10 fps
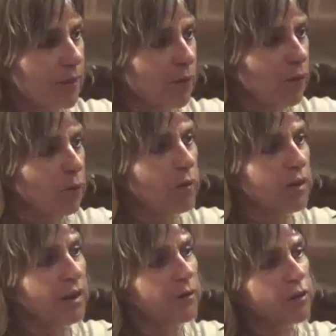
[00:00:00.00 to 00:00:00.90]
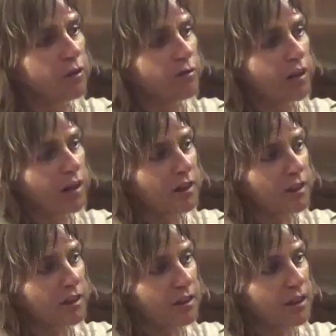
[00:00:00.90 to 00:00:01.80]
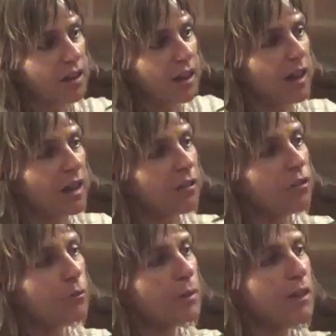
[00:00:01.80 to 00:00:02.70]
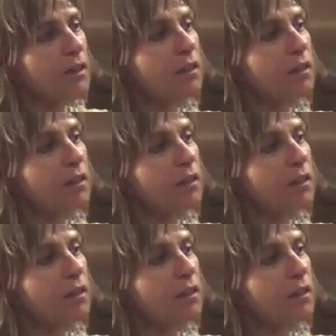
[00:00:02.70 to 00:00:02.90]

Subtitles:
for whatever arises and to meet.